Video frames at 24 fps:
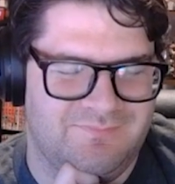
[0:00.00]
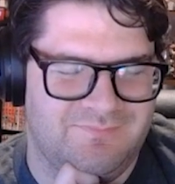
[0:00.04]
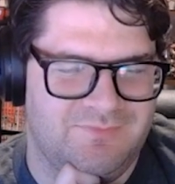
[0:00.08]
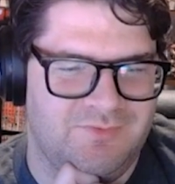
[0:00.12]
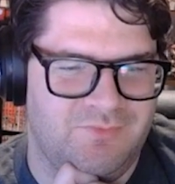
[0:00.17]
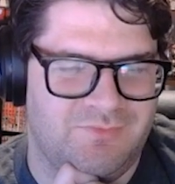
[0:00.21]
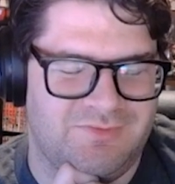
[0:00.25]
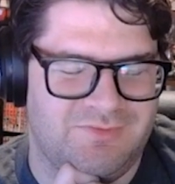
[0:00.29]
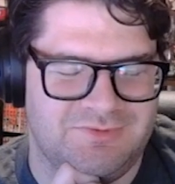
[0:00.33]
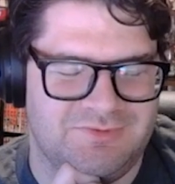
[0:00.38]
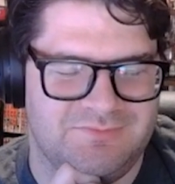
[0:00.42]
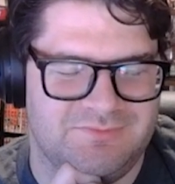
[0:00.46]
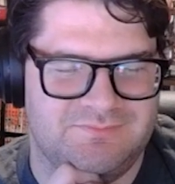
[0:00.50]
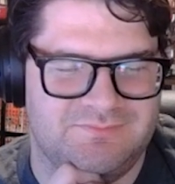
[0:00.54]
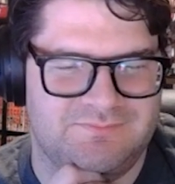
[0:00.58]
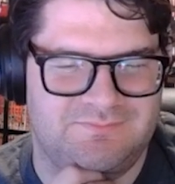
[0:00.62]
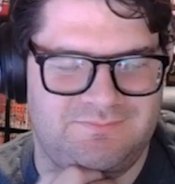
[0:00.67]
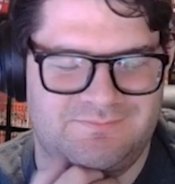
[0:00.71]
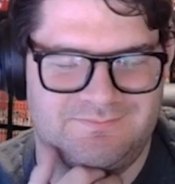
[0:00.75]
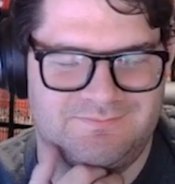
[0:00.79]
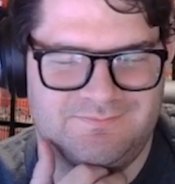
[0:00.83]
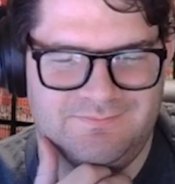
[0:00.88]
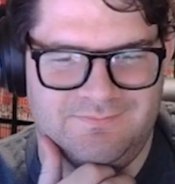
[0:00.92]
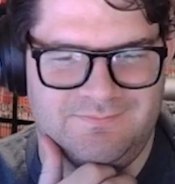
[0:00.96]
You're welcome.
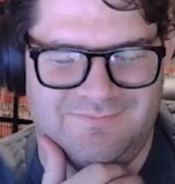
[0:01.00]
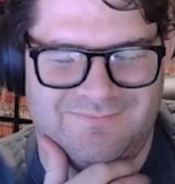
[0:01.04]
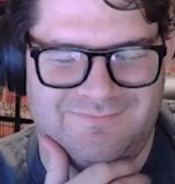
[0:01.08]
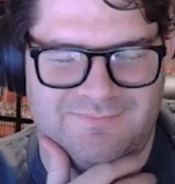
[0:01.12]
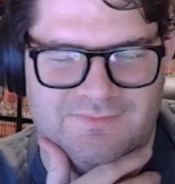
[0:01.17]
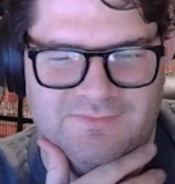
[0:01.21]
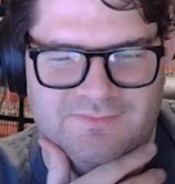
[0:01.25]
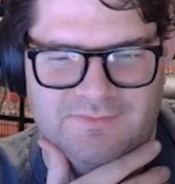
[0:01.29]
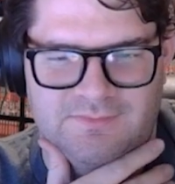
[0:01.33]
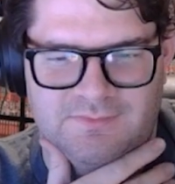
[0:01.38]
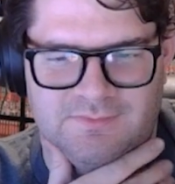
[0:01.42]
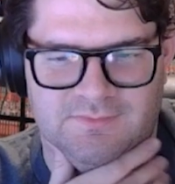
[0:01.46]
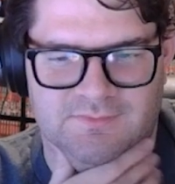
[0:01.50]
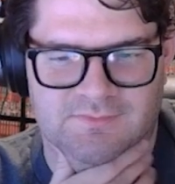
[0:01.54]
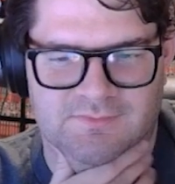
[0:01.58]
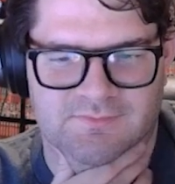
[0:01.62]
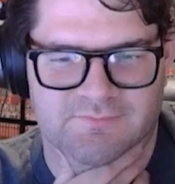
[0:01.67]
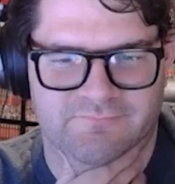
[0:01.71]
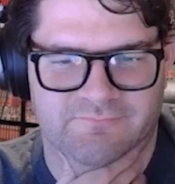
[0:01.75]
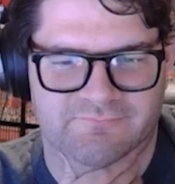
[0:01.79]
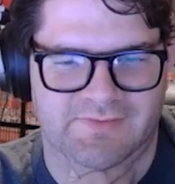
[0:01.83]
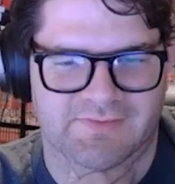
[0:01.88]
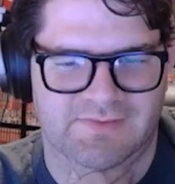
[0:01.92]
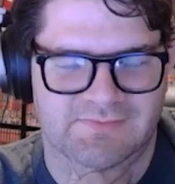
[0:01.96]
Phantom
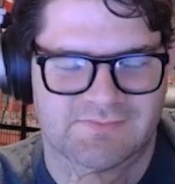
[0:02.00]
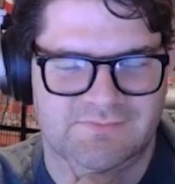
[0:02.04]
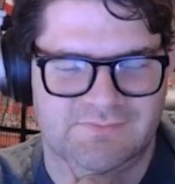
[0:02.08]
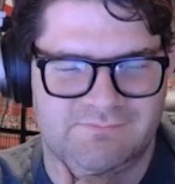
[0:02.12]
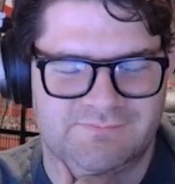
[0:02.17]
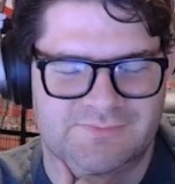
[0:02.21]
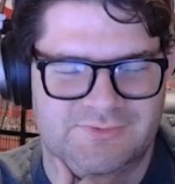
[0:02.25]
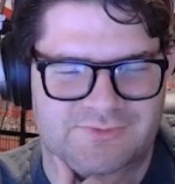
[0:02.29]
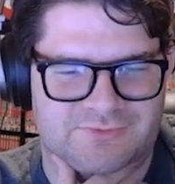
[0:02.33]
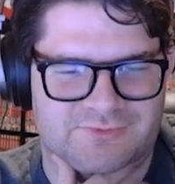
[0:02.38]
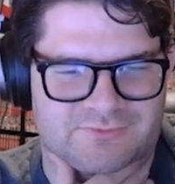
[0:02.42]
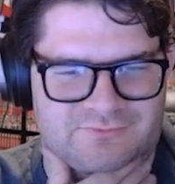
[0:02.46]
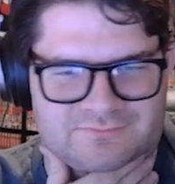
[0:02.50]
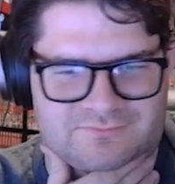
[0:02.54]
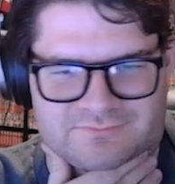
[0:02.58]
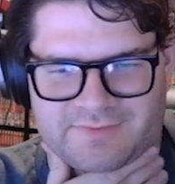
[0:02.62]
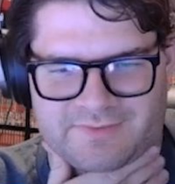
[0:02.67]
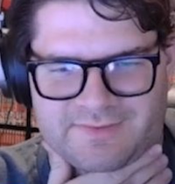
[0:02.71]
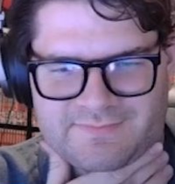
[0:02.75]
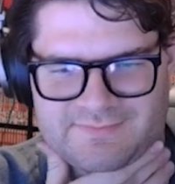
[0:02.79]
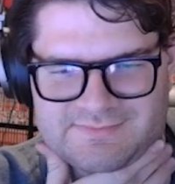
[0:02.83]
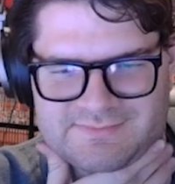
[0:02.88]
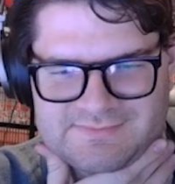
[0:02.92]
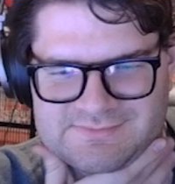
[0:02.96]
Bone.
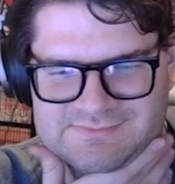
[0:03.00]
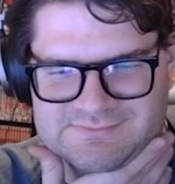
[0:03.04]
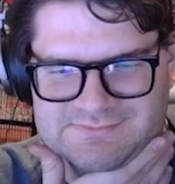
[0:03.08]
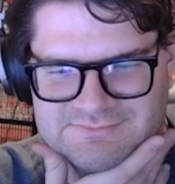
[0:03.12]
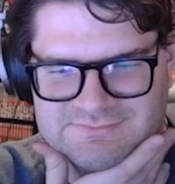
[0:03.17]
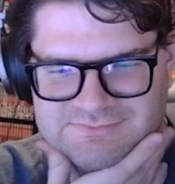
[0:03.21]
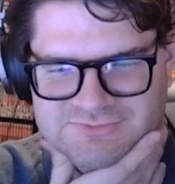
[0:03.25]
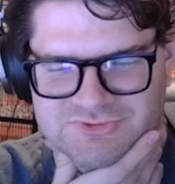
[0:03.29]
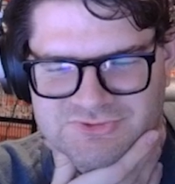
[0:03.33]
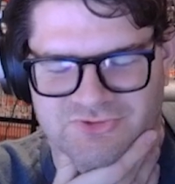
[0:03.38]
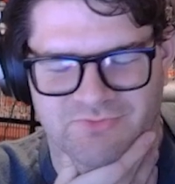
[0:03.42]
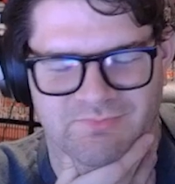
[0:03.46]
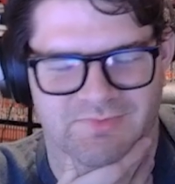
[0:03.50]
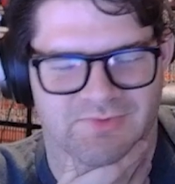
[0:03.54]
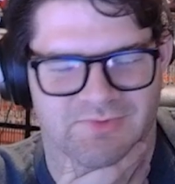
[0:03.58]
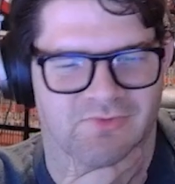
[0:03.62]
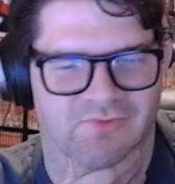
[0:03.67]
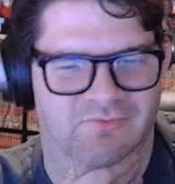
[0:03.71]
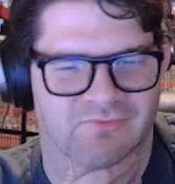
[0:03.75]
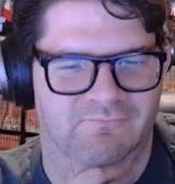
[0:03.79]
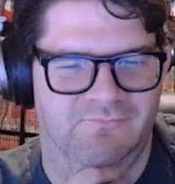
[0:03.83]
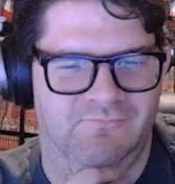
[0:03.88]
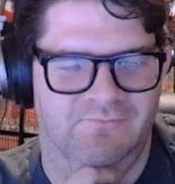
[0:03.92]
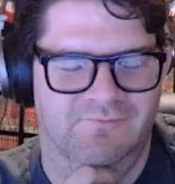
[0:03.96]
And then Scooby
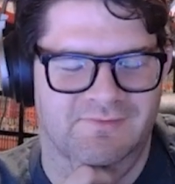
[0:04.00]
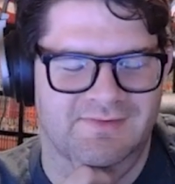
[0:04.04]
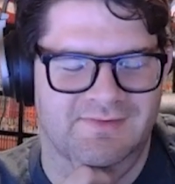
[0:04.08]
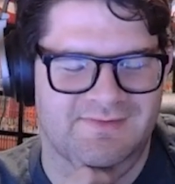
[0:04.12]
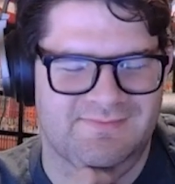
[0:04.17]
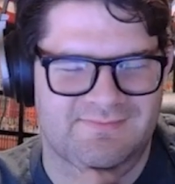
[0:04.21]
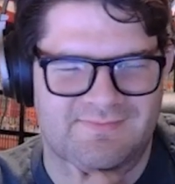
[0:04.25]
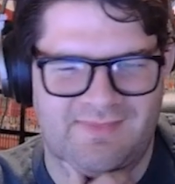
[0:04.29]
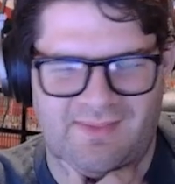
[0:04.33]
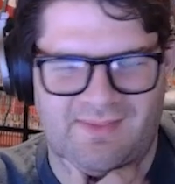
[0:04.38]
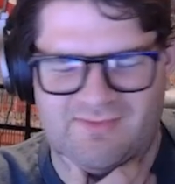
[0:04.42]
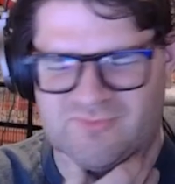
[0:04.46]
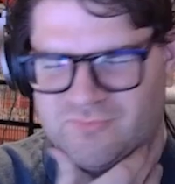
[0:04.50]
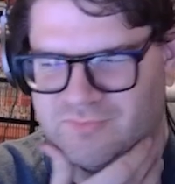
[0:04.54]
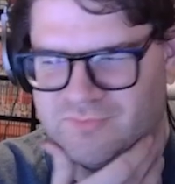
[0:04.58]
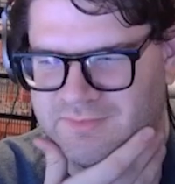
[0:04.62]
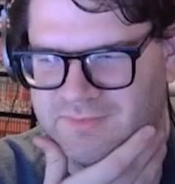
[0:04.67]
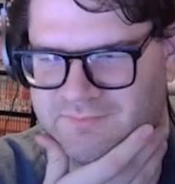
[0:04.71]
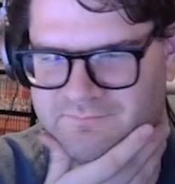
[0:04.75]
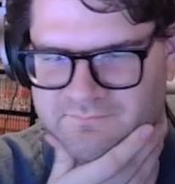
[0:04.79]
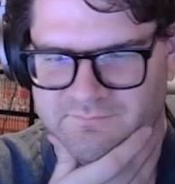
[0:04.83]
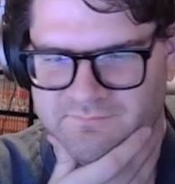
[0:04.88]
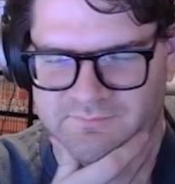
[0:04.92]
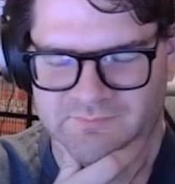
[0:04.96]
going for it. That's what
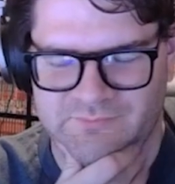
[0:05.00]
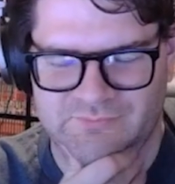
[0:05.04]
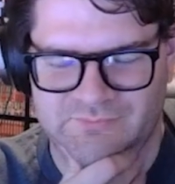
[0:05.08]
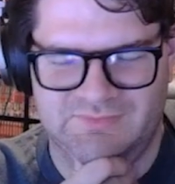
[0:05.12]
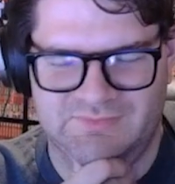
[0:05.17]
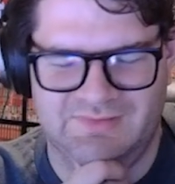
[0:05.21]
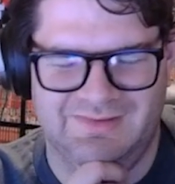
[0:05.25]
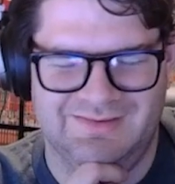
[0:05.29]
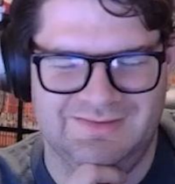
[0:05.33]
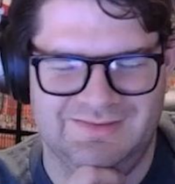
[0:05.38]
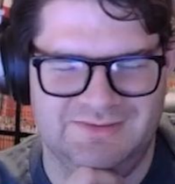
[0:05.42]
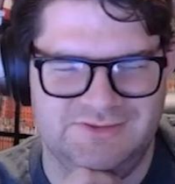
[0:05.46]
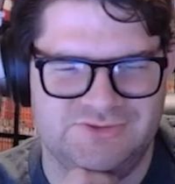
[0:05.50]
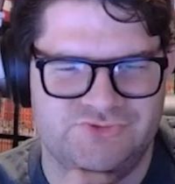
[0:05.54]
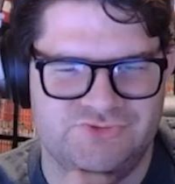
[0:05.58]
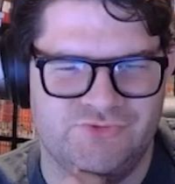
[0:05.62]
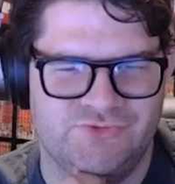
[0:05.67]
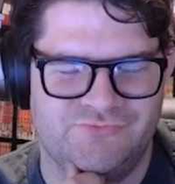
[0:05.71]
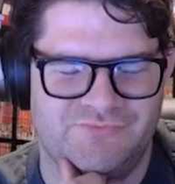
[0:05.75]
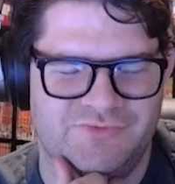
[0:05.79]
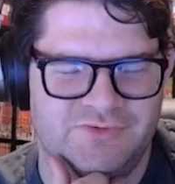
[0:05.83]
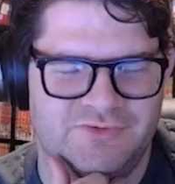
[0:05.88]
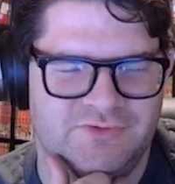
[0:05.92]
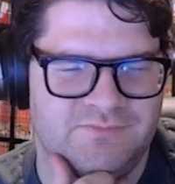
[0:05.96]
I'm saying in the
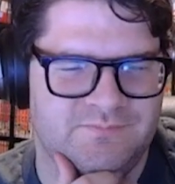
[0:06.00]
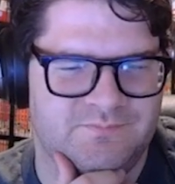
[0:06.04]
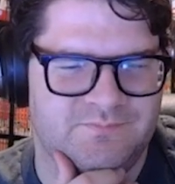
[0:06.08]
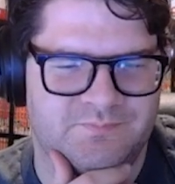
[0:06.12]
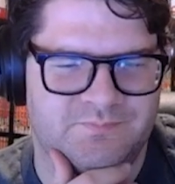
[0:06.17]
trivia.